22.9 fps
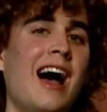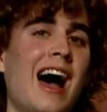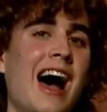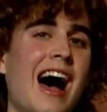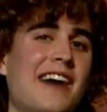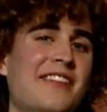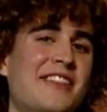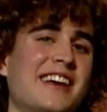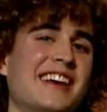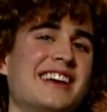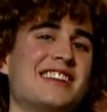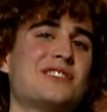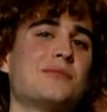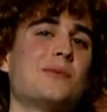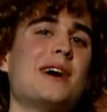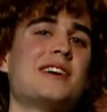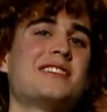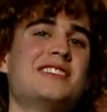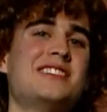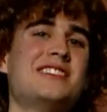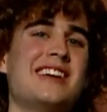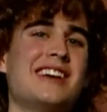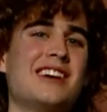I think it's
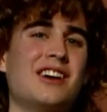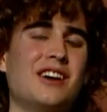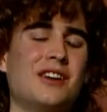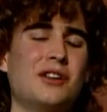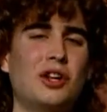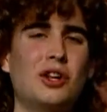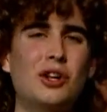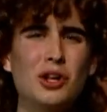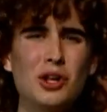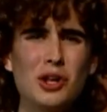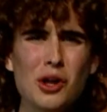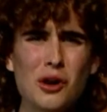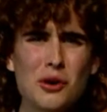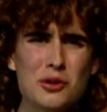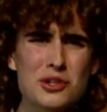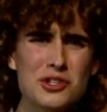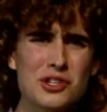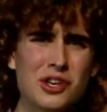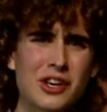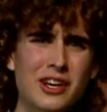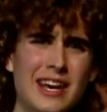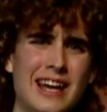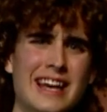wise to take a close
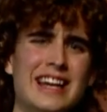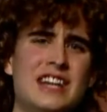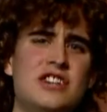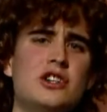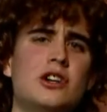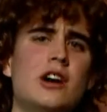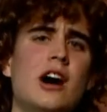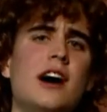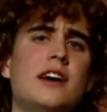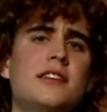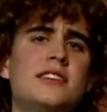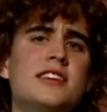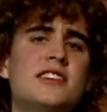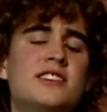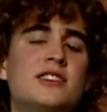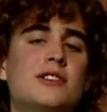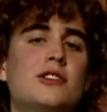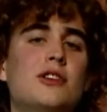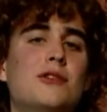look at each contest,